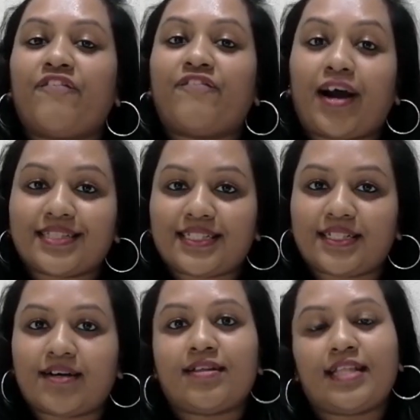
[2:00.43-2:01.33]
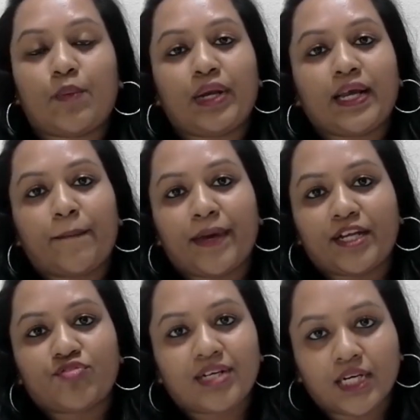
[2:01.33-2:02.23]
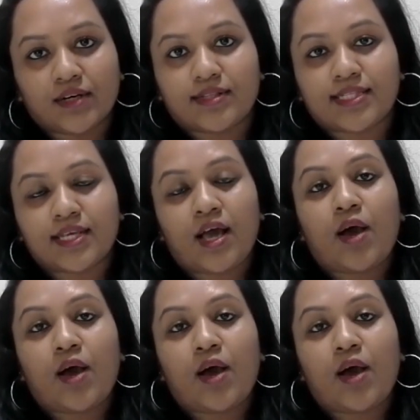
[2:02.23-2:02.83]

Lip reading: faster than when compared to girls.